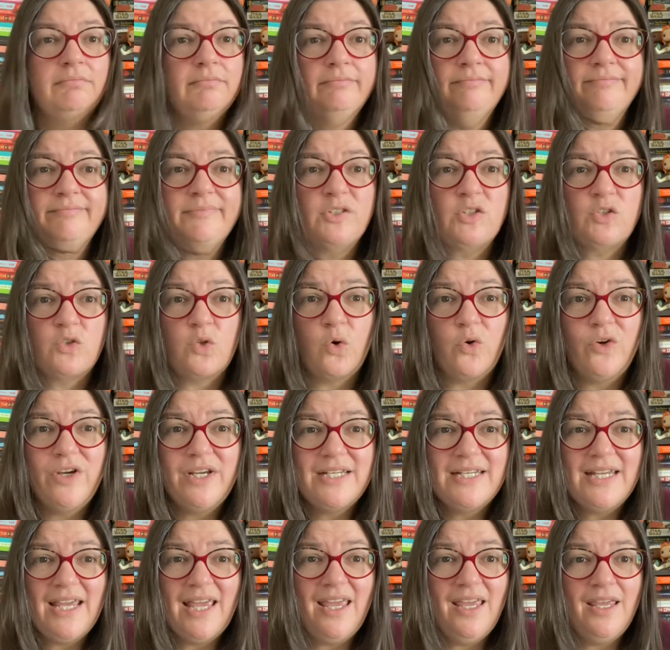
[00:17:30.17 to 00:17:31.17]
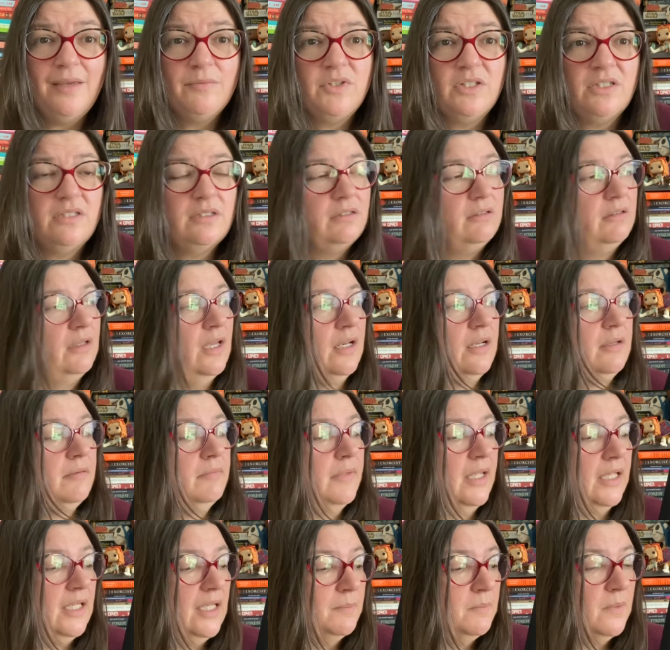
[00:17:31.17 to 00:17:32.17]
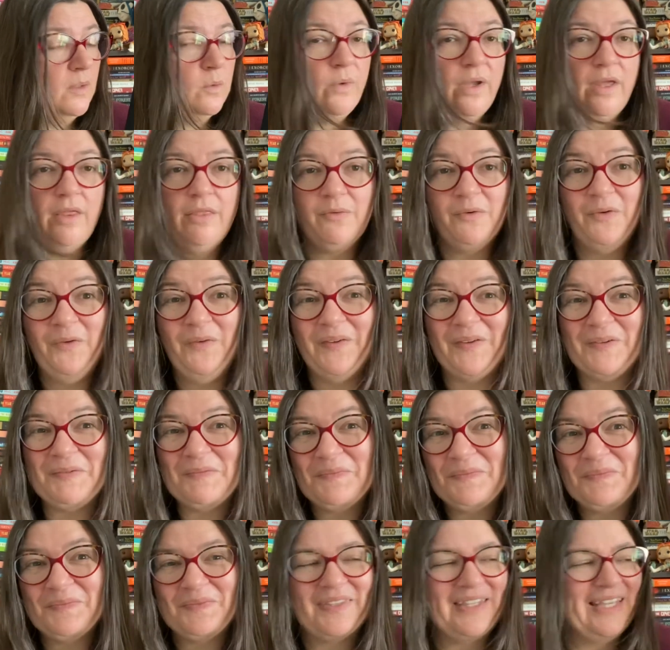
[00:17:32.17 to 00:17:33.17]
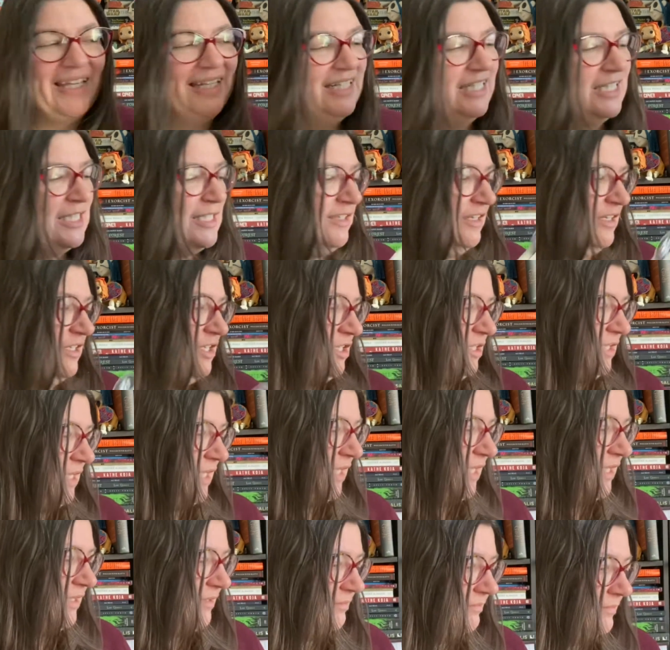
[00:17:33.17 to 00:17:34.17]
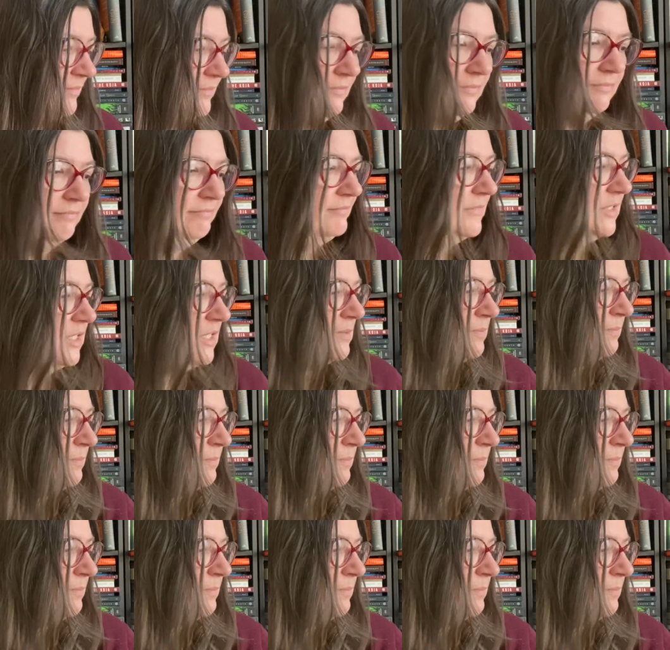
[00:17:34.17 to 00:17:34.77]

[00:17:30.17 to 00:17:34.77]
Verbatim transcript: story a day. I'm just kind of making my way through it, and it's been uh, it's